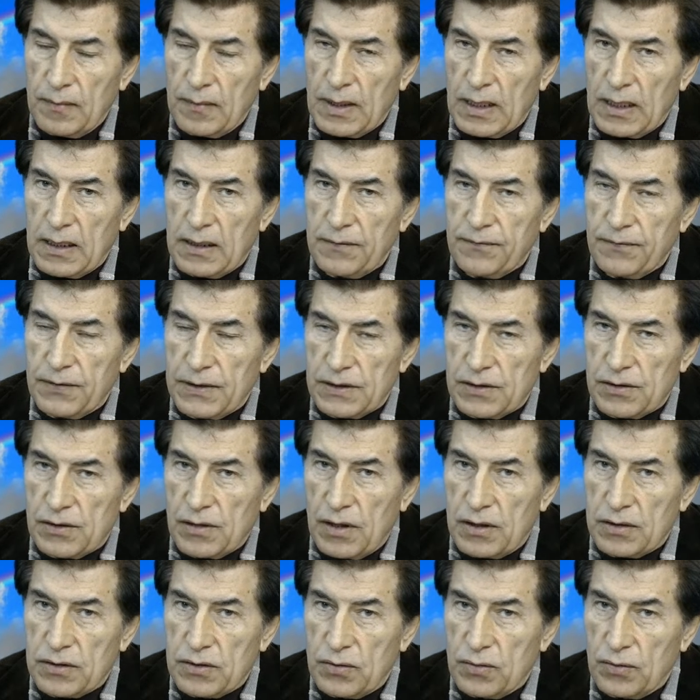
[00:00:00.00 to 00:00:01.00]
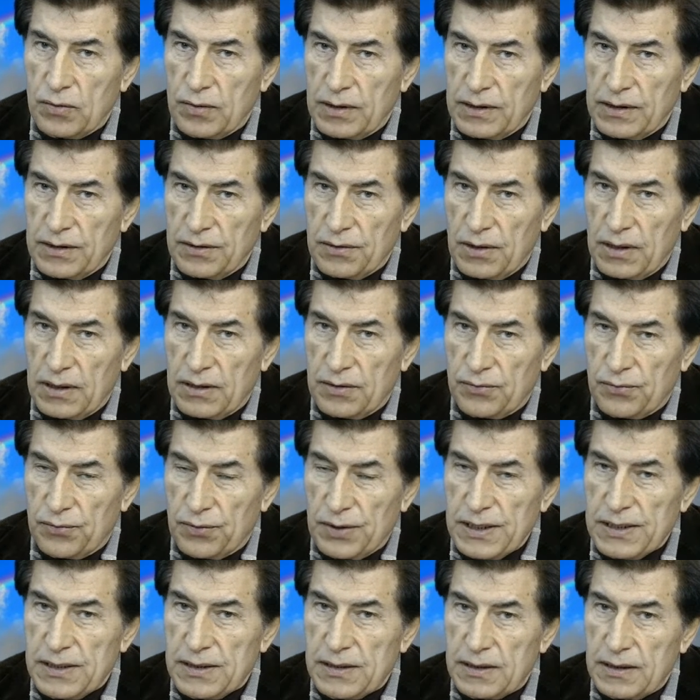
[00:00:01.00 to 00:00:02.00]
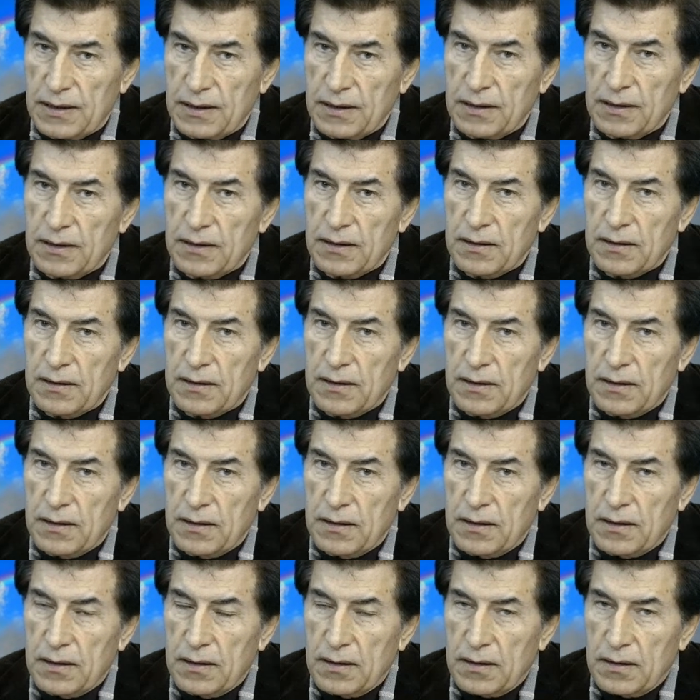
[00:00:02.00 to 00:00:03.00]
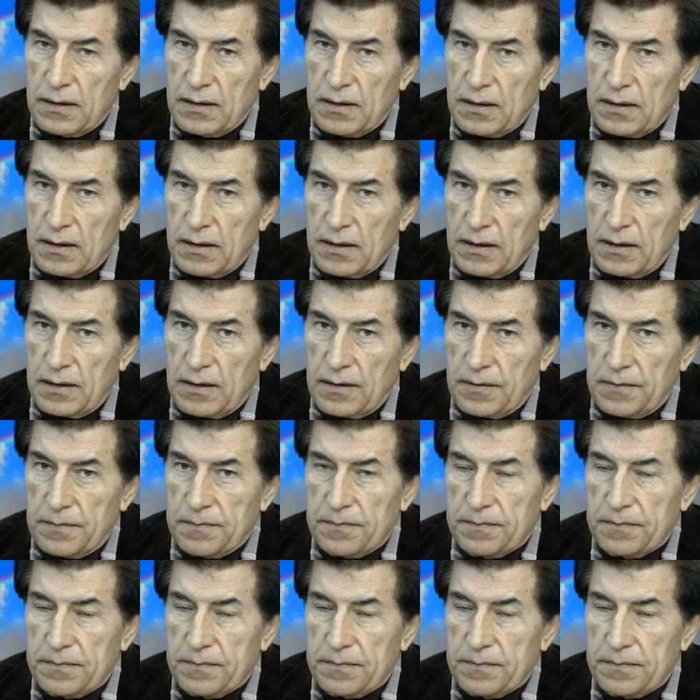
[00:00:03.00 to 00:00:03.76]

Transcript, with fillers: if it's not totally a risky uh,